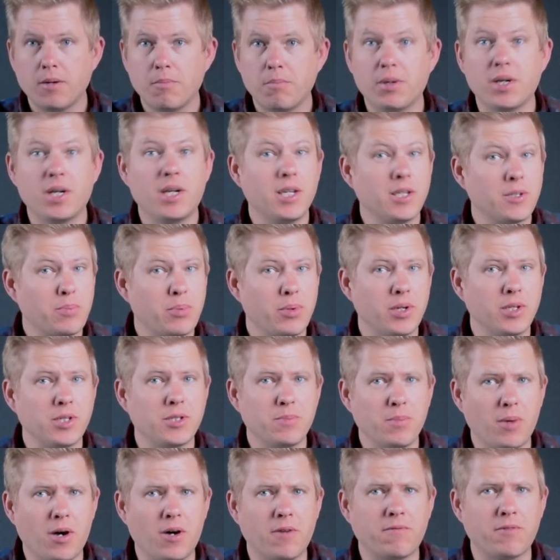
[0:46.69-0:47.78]
but it is pretty
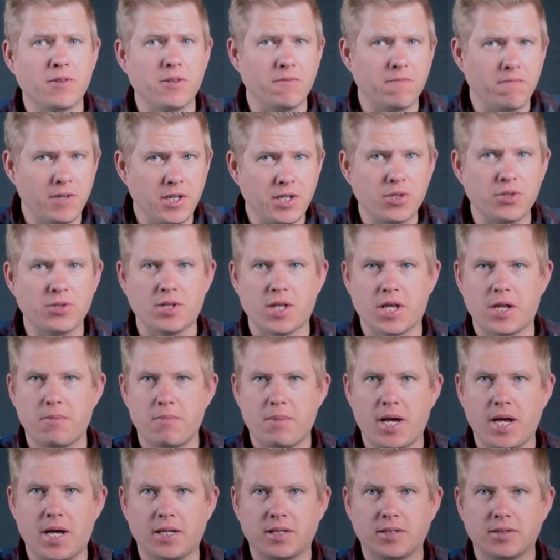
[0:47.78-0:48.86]
small for the features that it
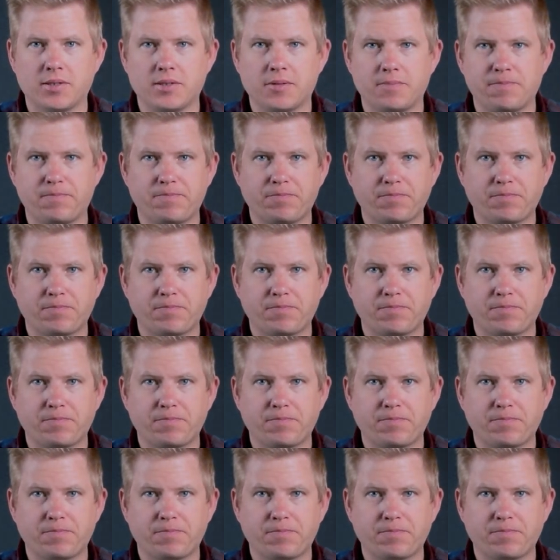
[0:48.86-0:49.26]
packs.